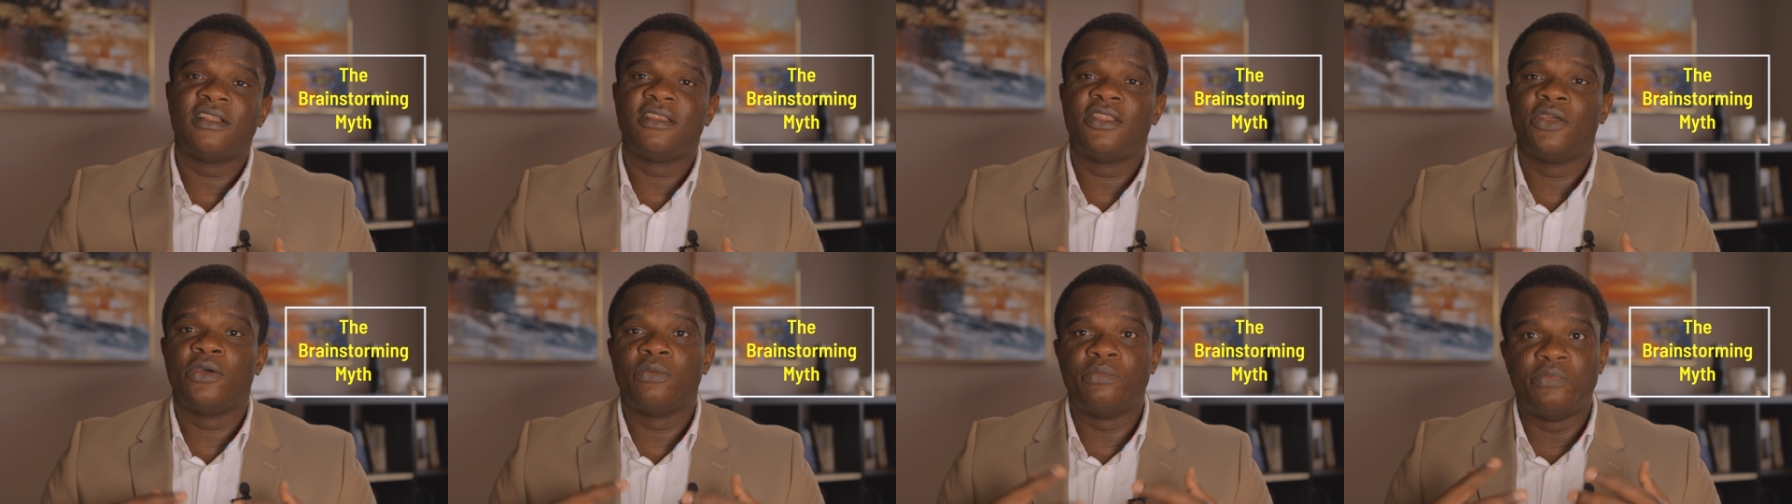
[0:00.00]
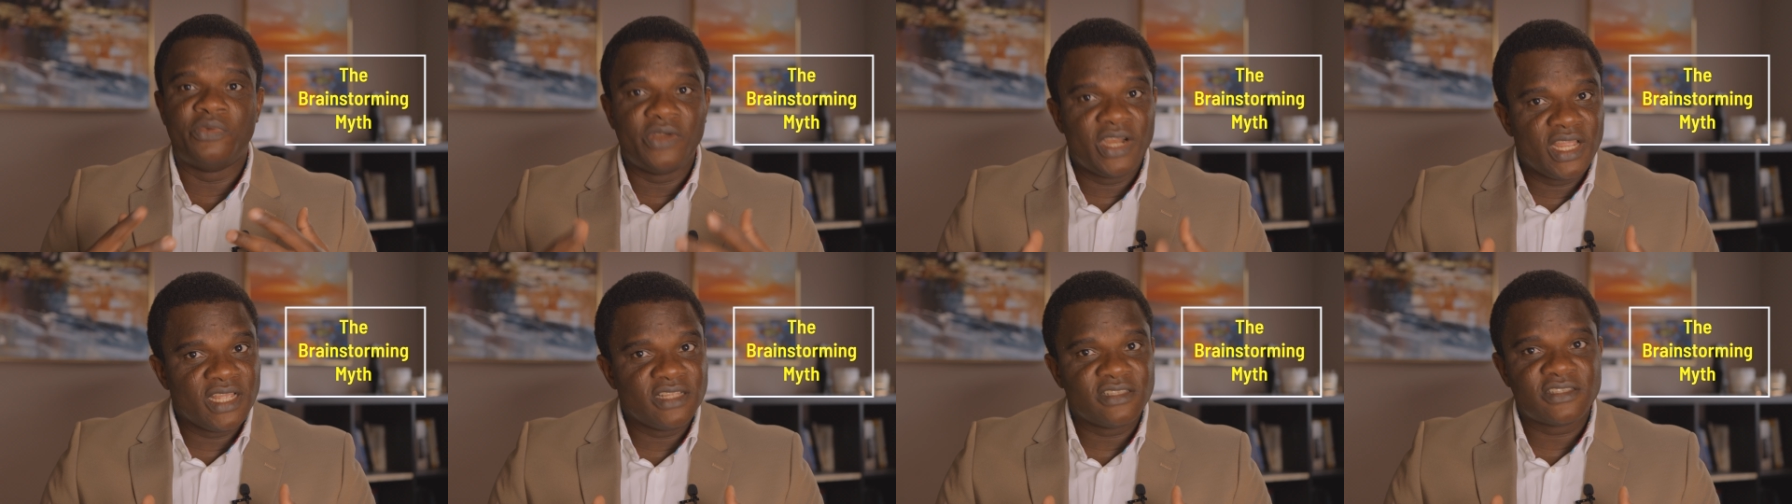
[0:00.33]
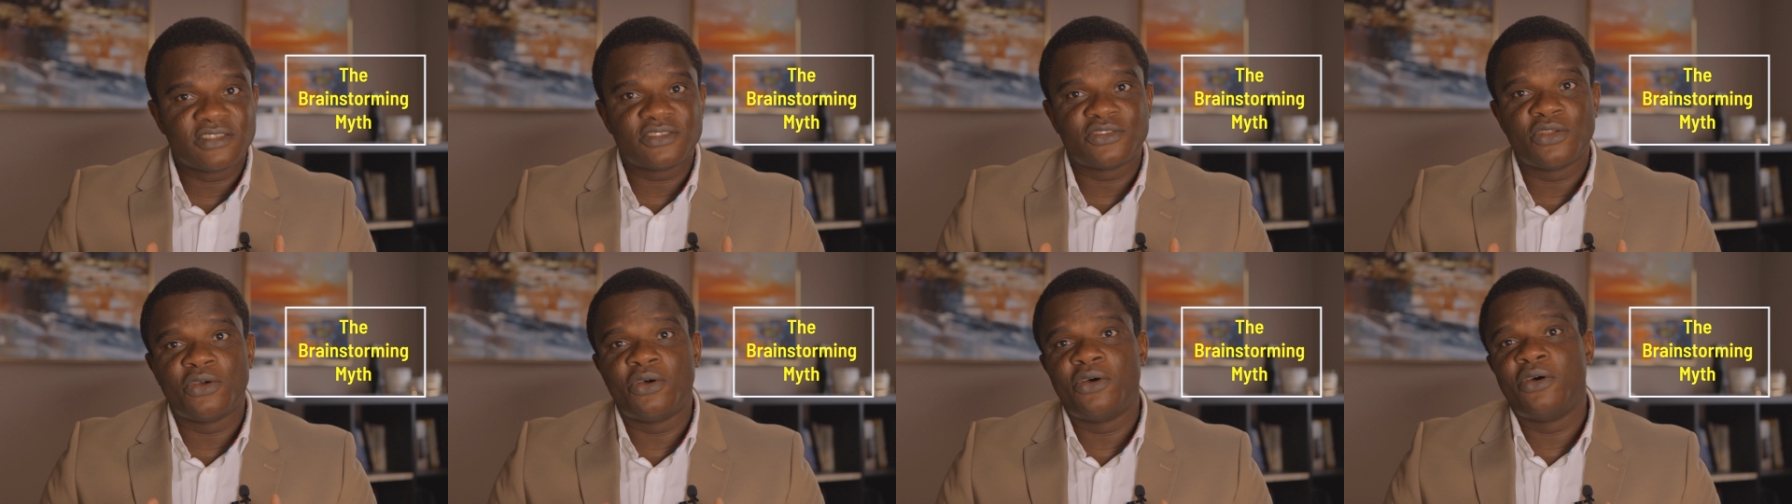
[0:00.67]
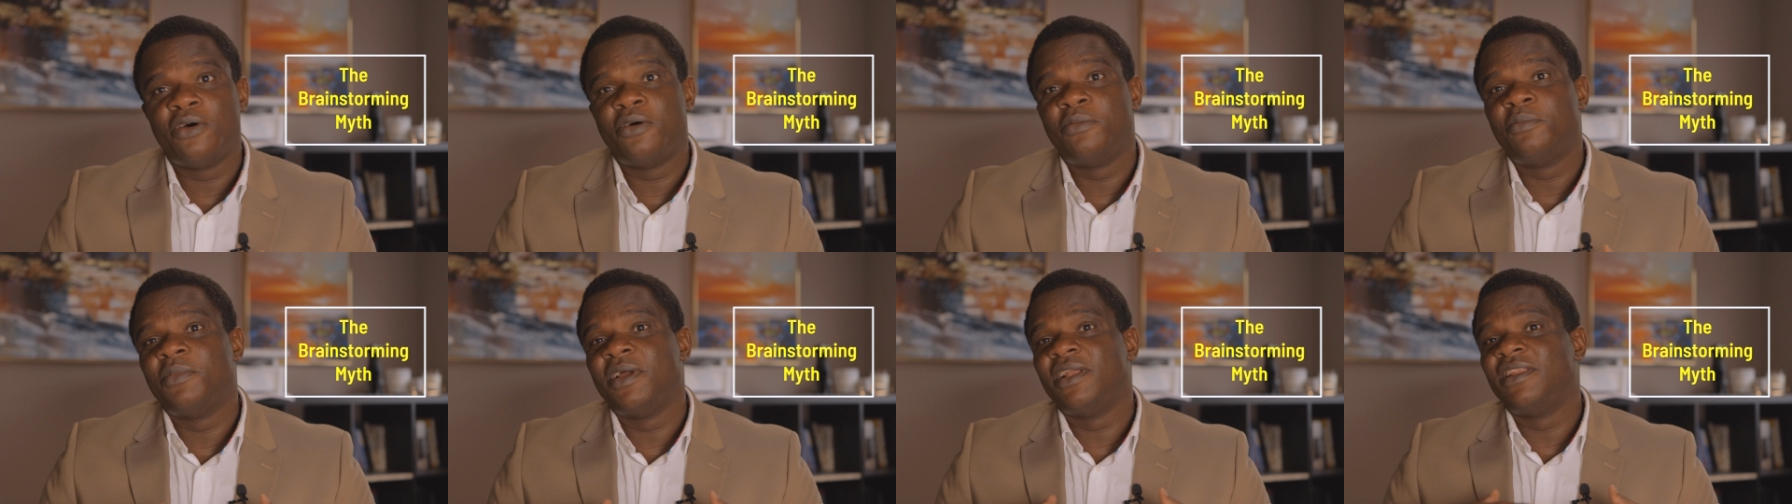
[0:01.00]
they'll
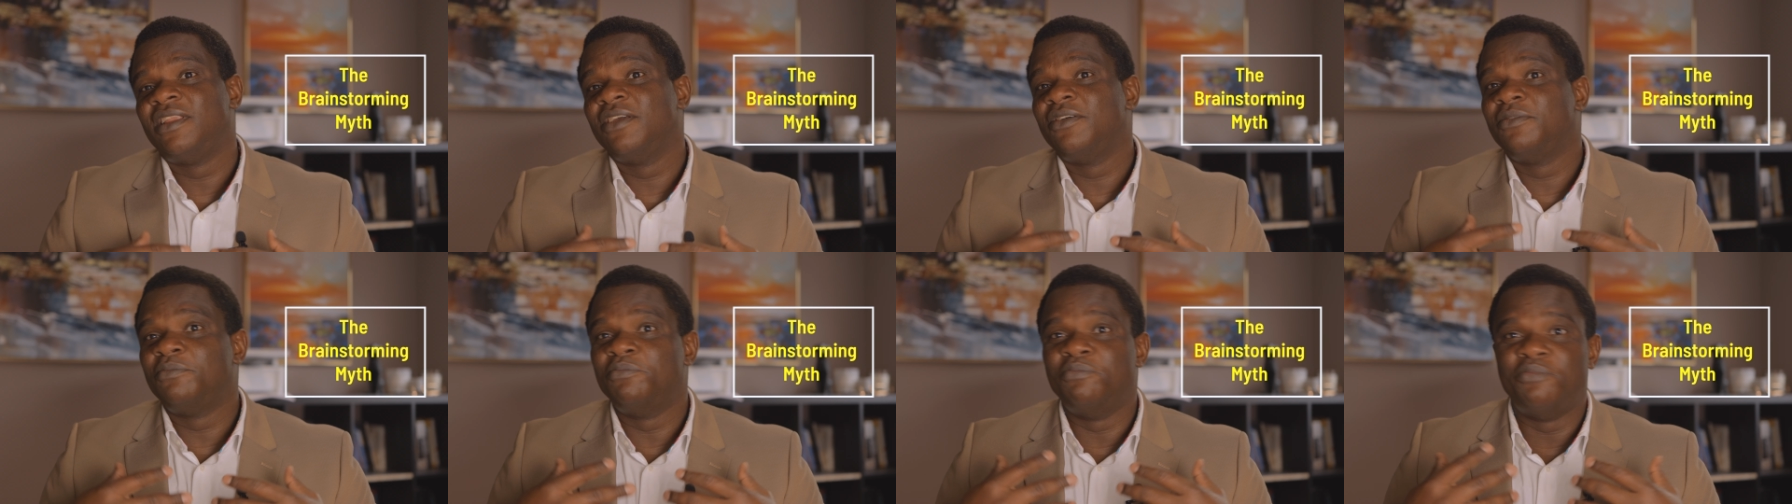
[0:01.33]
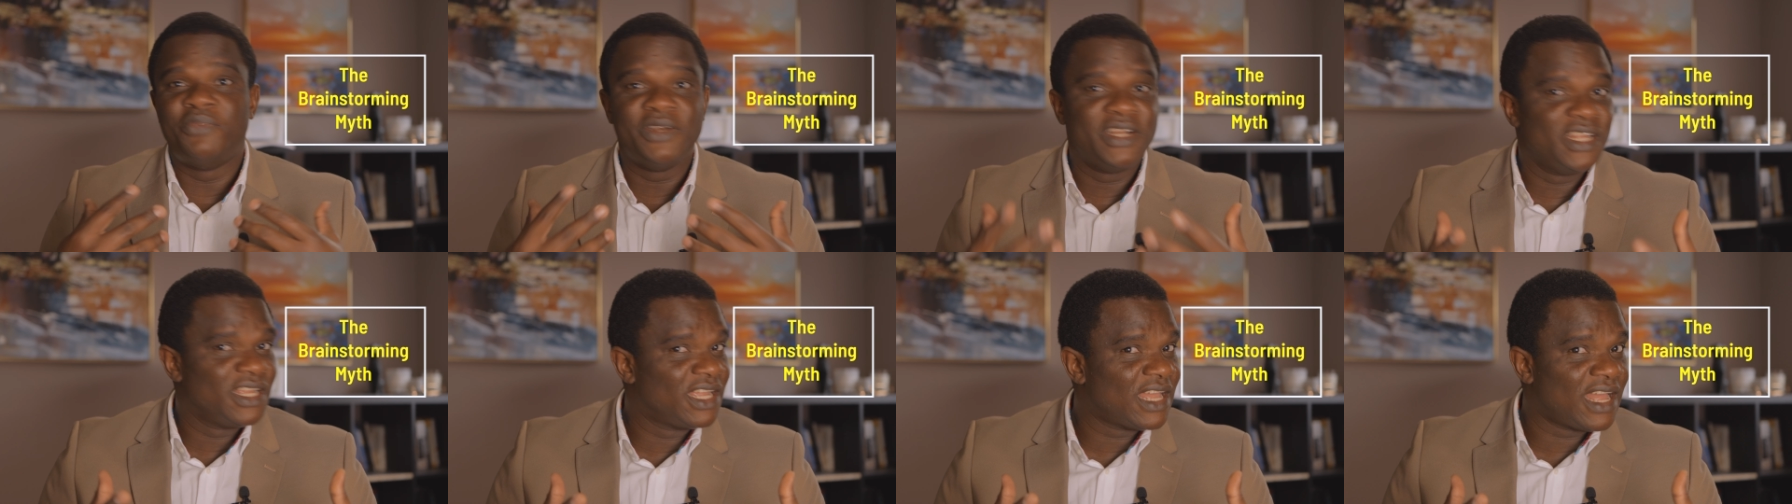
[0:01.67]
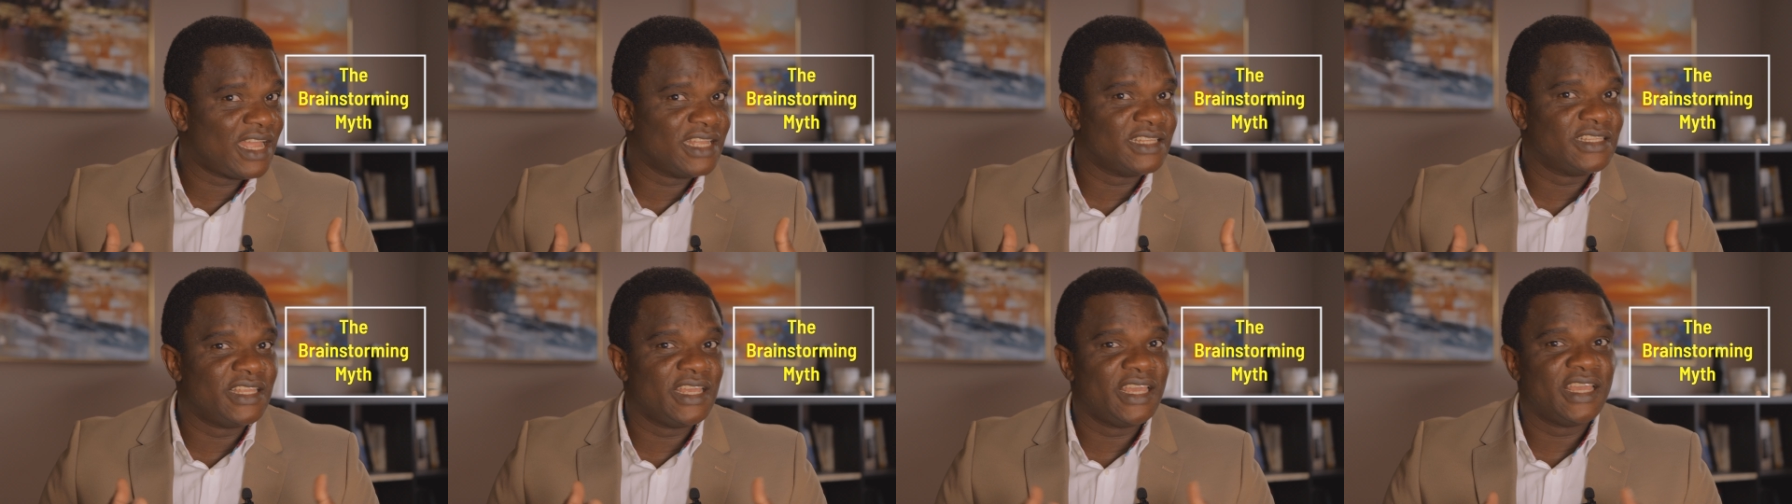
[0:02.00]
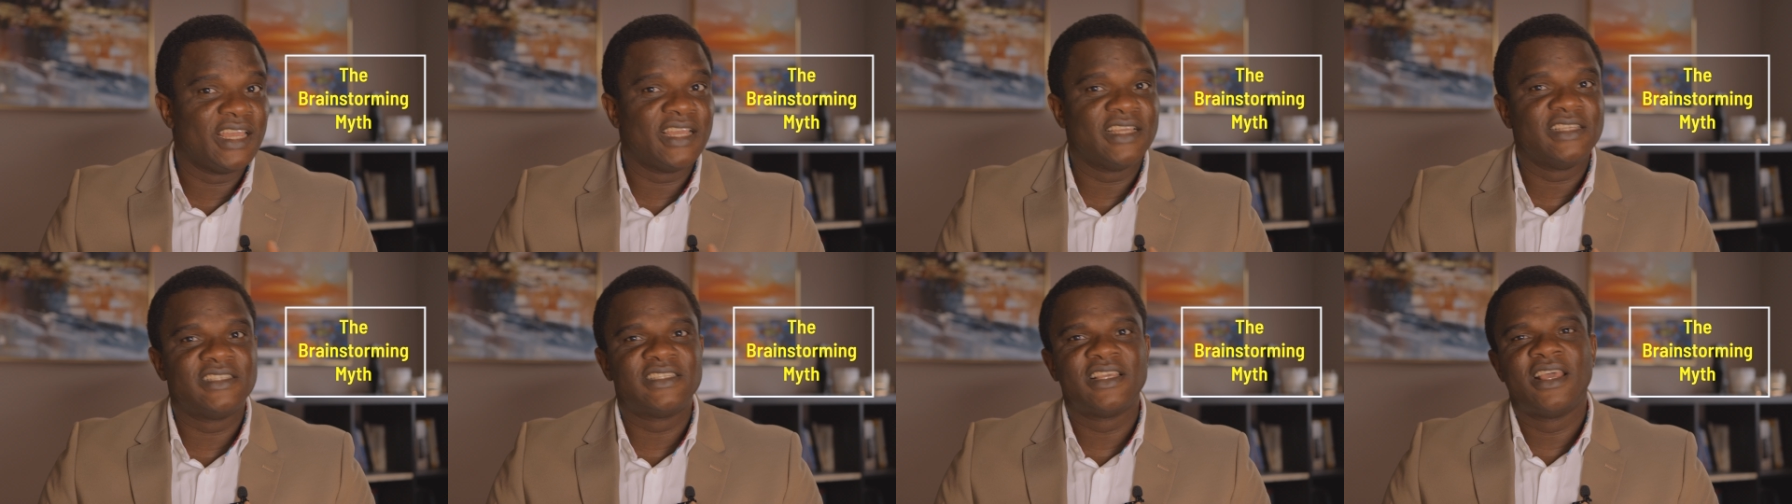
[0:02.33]
brainstorm and they'll bring
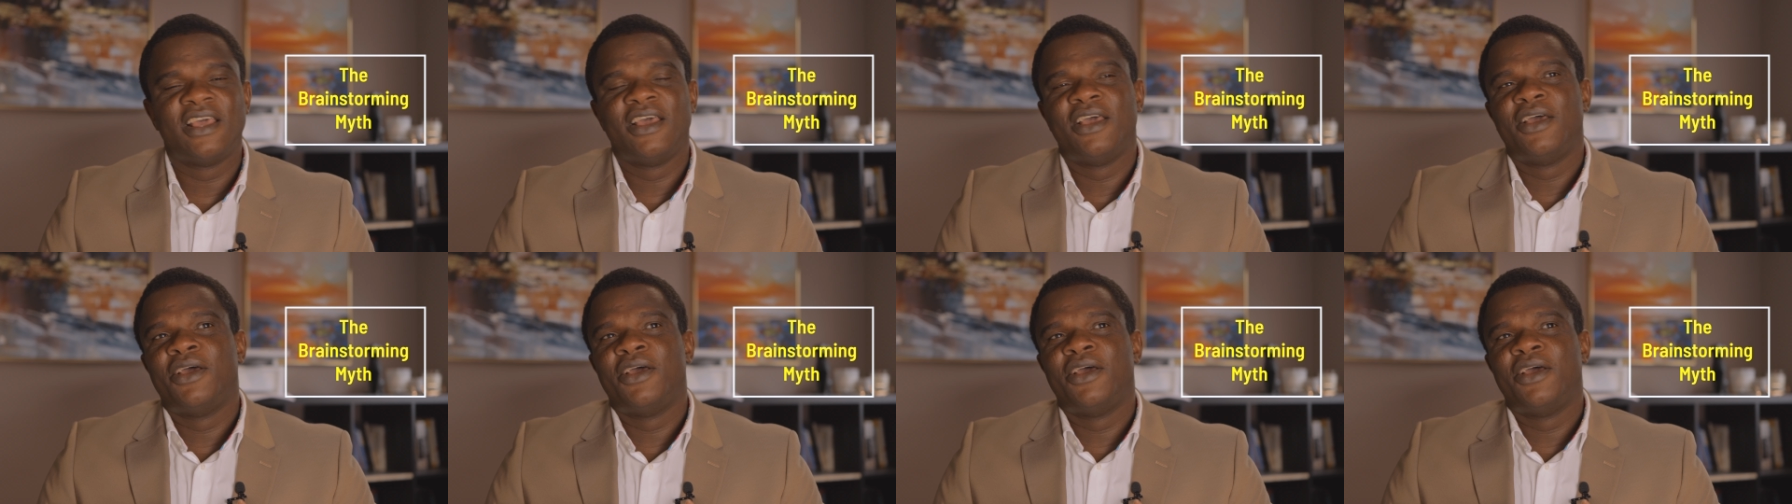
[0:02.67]
ideas.